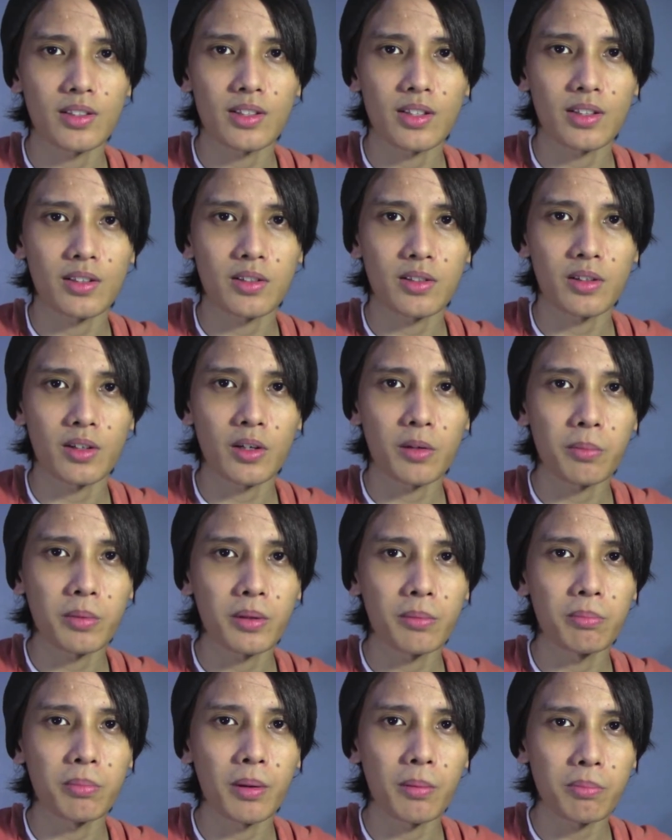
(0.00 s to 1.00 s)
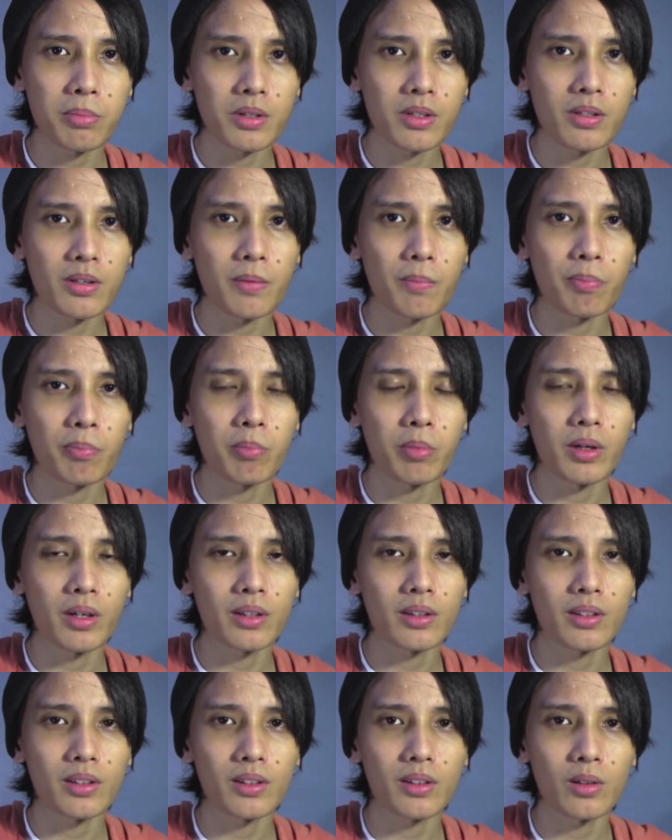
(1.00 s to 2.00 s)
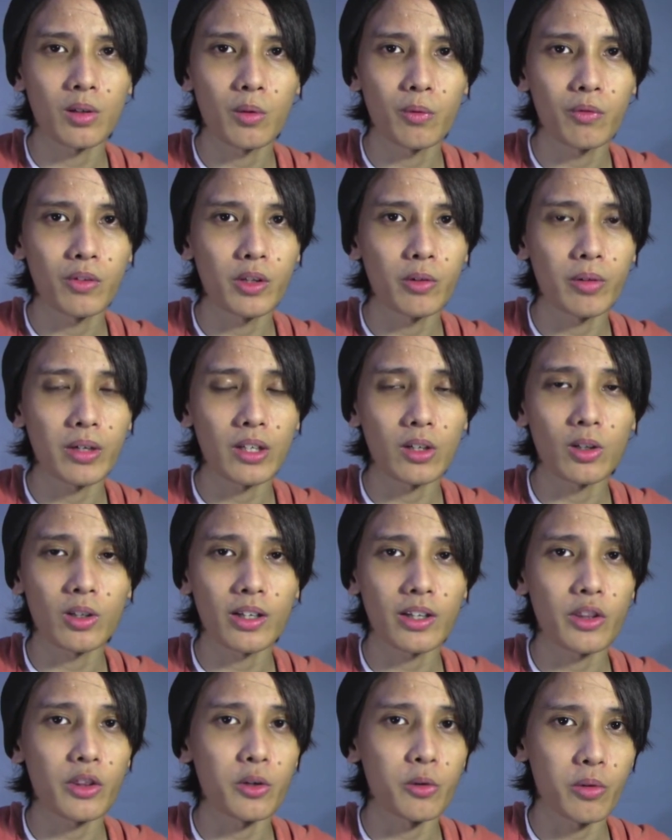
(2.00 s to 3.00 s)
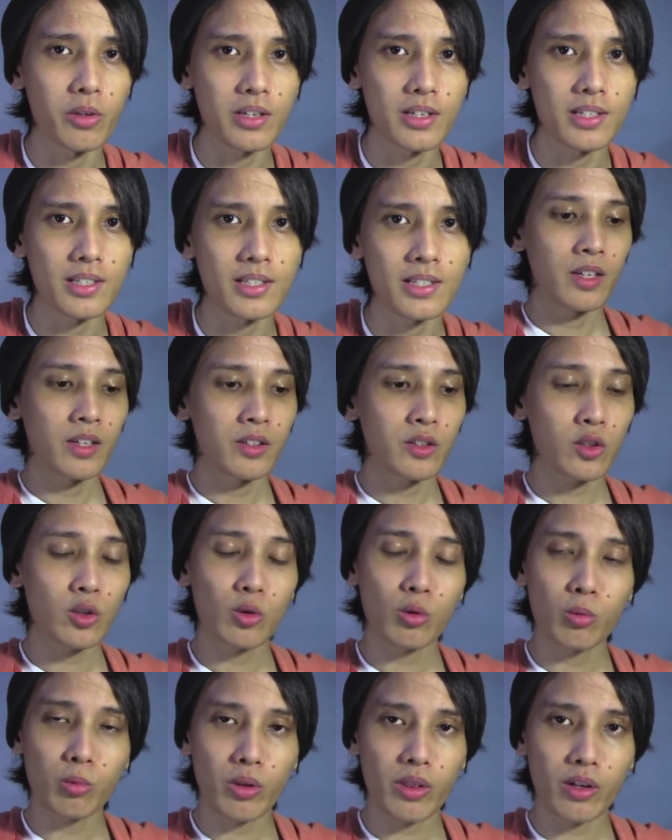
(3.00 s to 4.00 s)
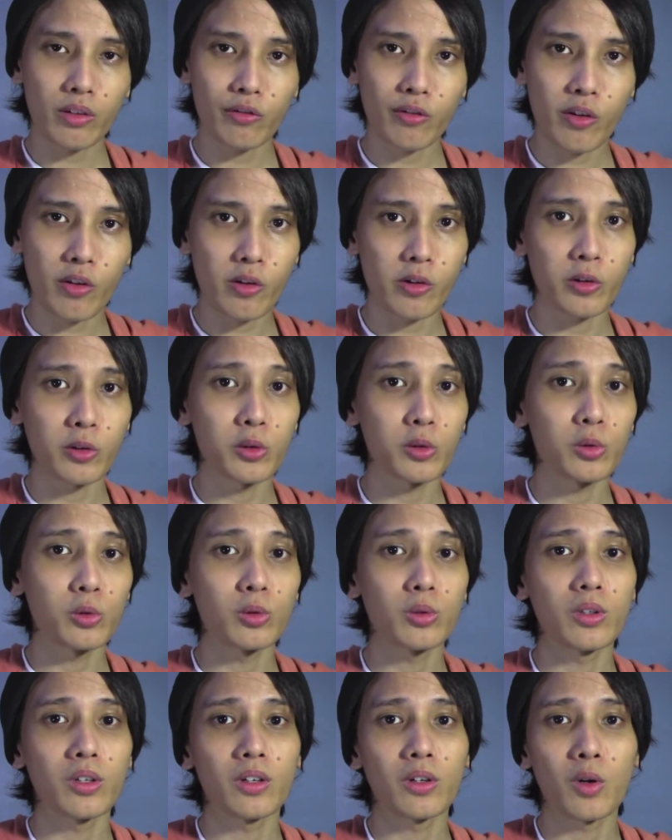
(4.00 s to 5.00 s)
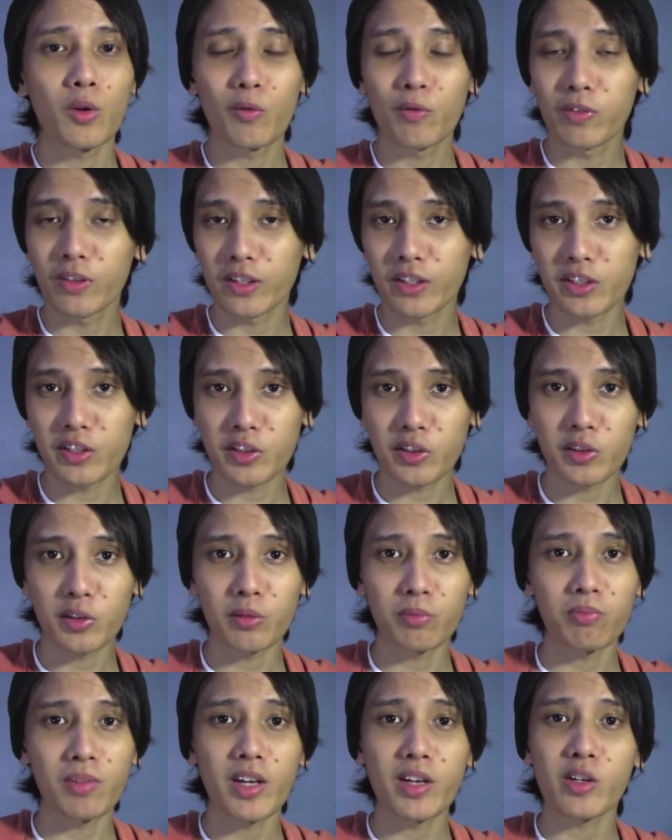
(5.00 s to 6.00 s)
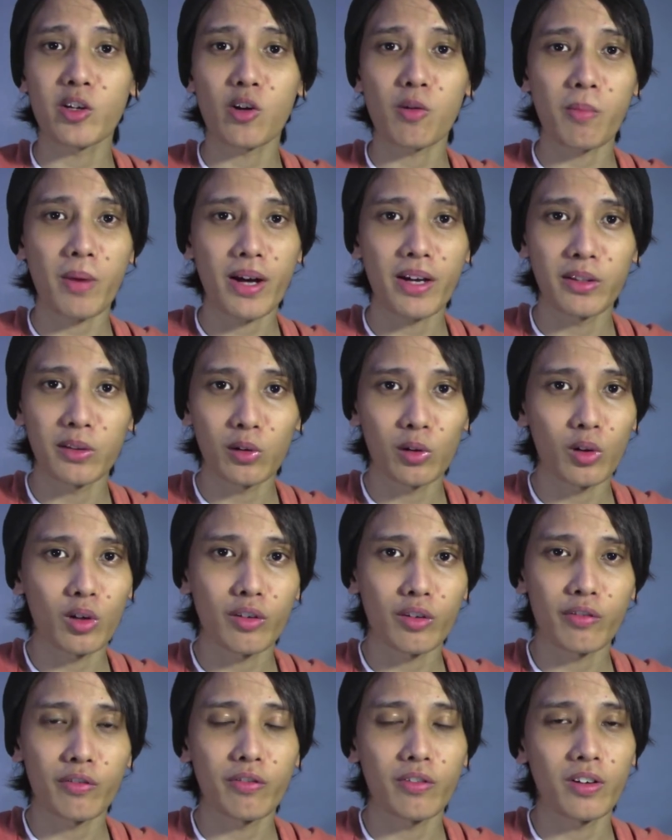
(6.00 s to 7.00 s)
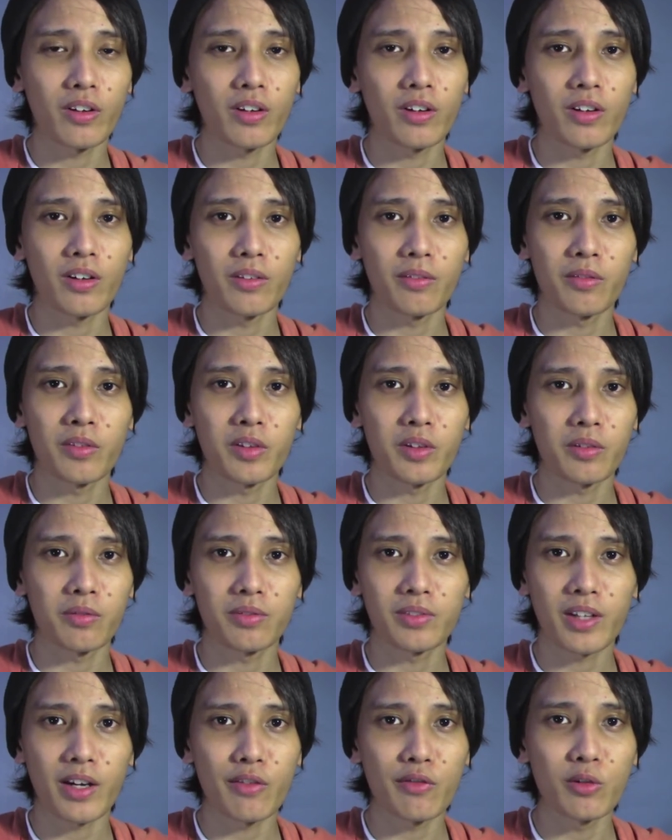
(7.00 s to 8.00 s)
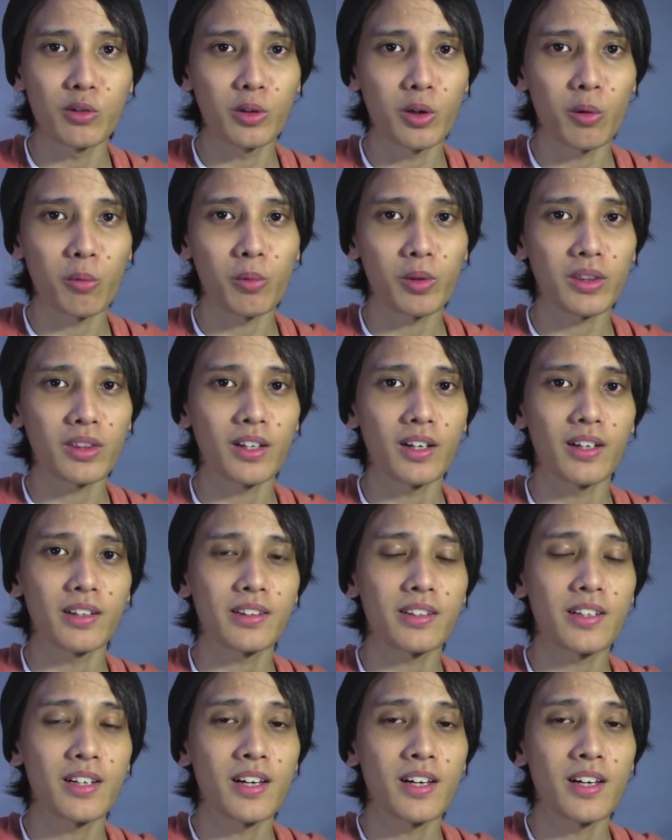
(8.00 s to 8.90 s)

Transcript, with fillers: It's gonna be bumpy, but hopefully we can all get through this. So without further ado, hopefully just to take your mind off the typhoon and whatnot,